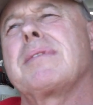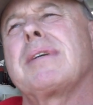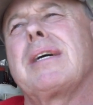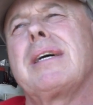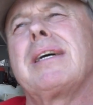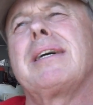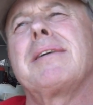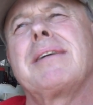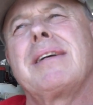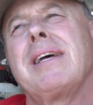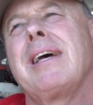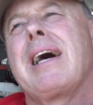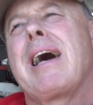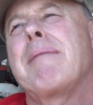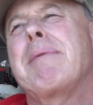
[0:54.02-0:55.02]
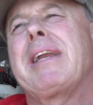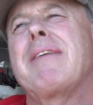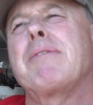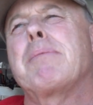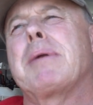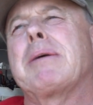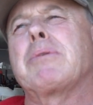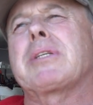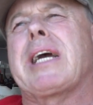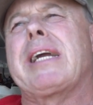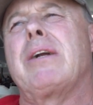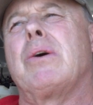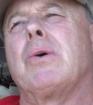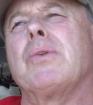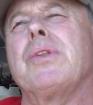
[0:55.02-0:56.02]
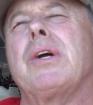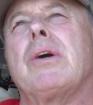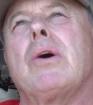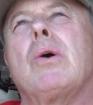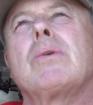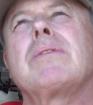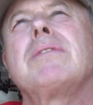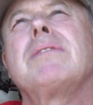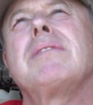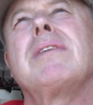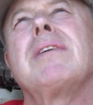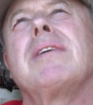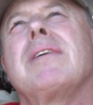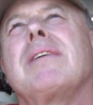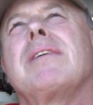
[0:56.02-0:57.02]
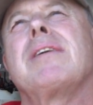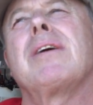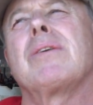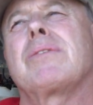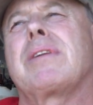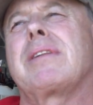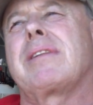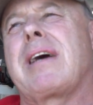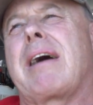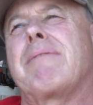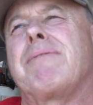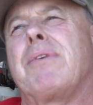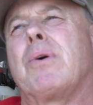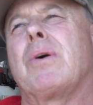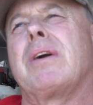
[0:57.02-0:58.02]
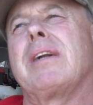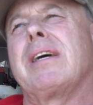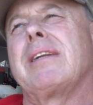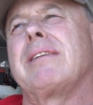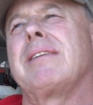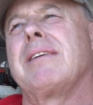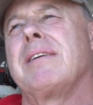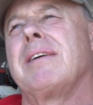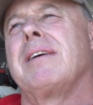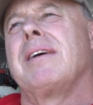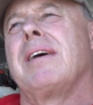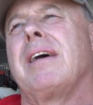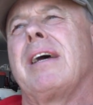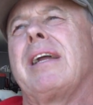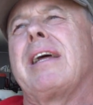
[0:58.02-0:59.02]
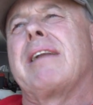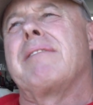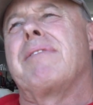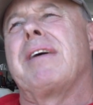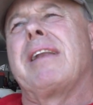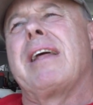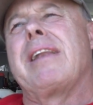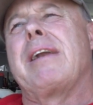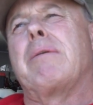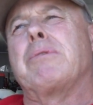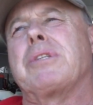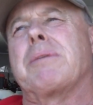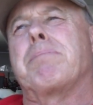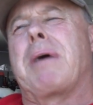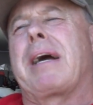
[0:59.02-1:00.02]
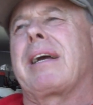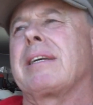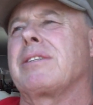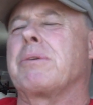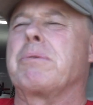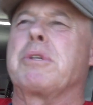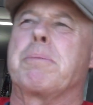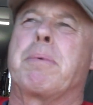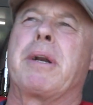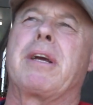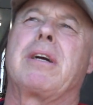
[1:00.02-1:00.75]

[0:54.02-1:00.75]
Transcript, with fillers: uh, I mean, everybody was kind of holding their own. Mm-hmm. You know, top four. And then, then there was a, I guess it was a pretty